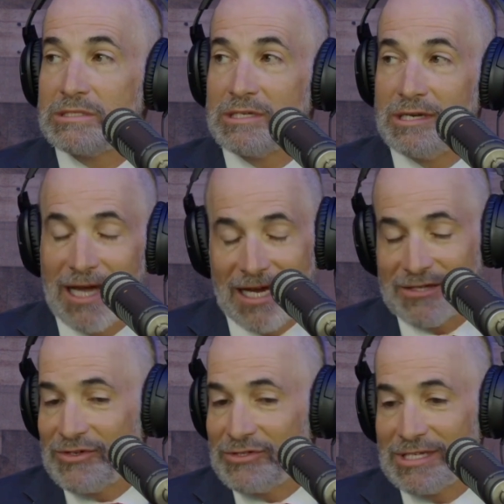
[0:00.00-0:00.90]
It's in
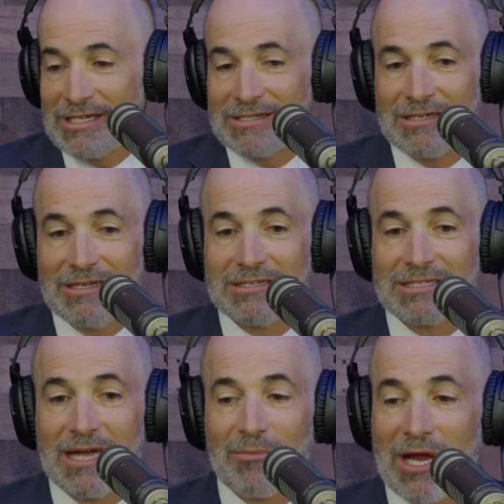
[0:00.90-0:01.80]
Nashville, Tennessee.
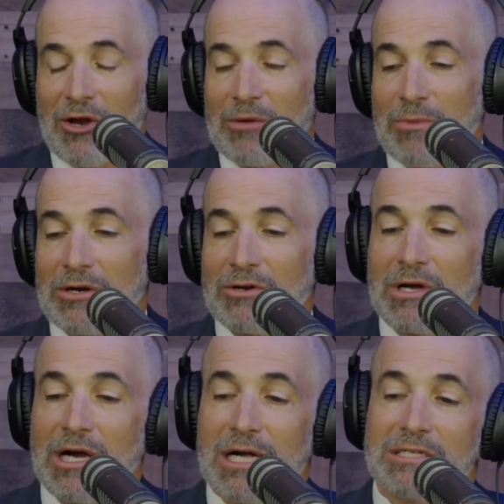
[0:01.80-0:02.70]
It's at Meharry
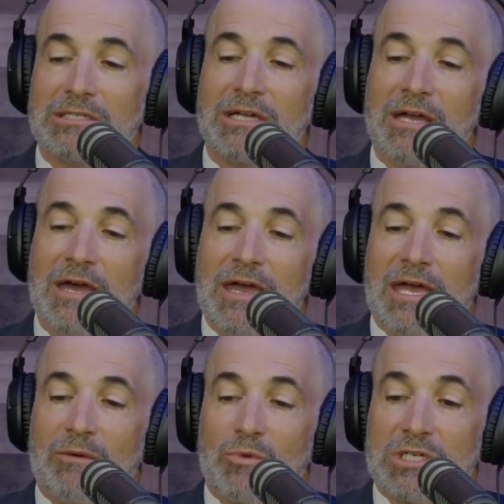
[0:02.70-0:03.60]
Medical College,
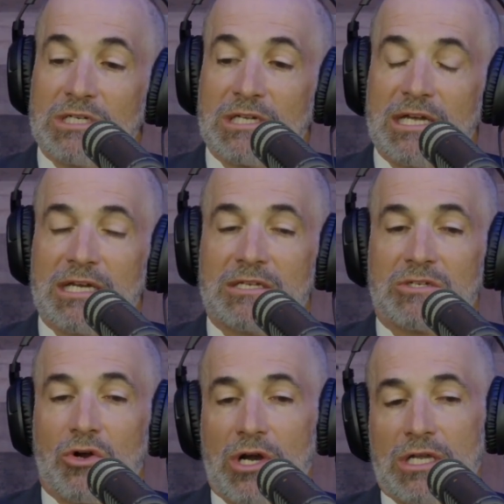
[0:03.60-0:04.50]
and we're just getting
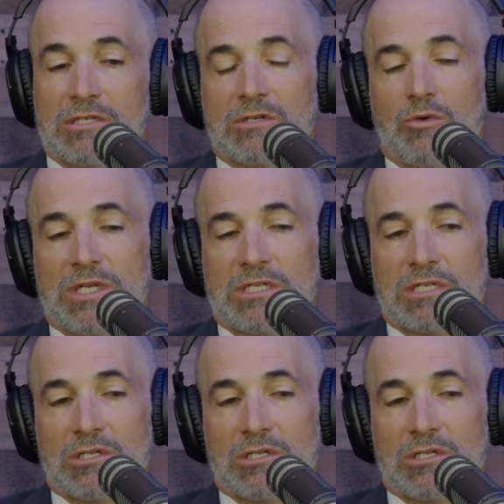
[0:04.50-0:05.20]
started. So we